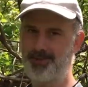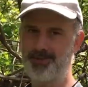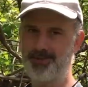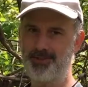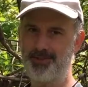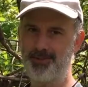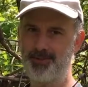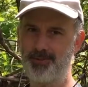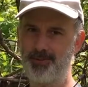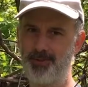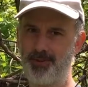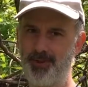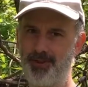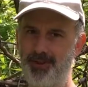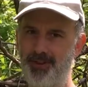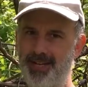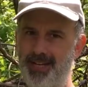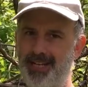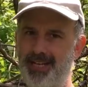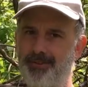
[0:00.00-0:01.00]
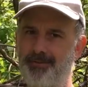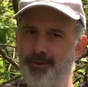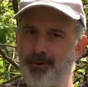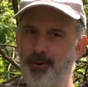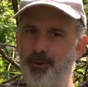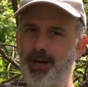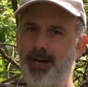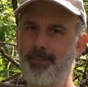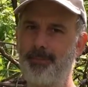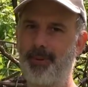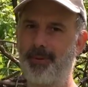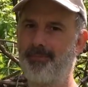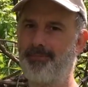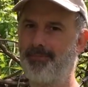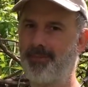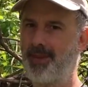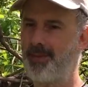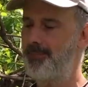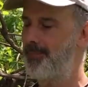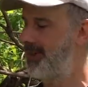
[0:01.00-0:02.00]
to the native grape
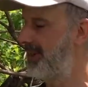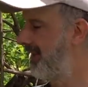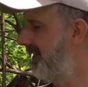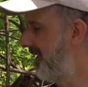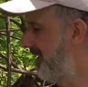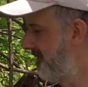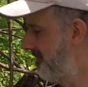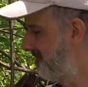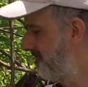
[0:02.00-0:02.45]
plant.